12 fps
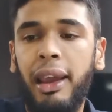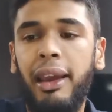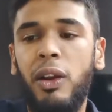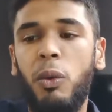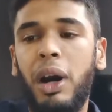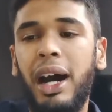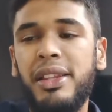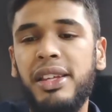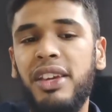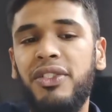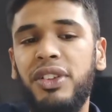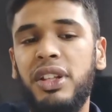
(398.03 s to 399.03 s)
and why the
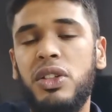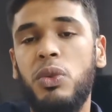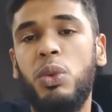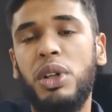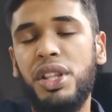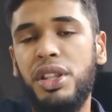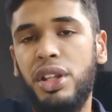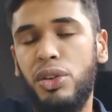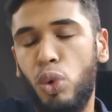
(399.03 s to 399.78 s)
effort is worth the